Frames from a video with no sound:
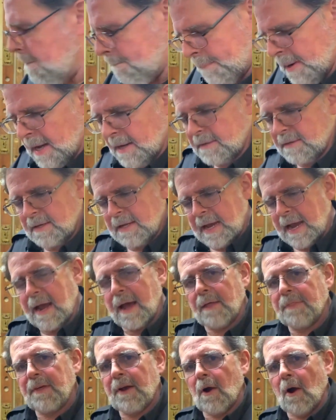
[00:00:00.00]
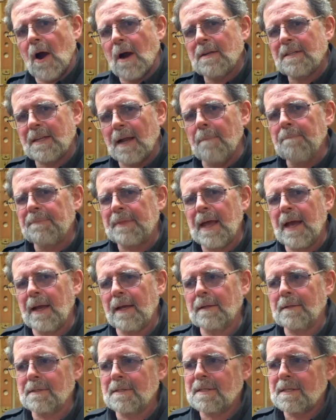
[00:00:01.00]
But yeah, there are some
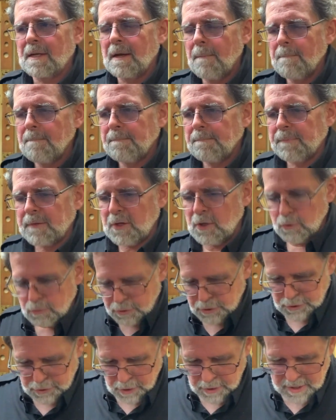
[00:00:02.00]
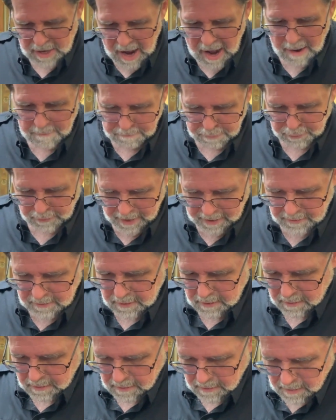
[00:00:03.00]
things you should not print.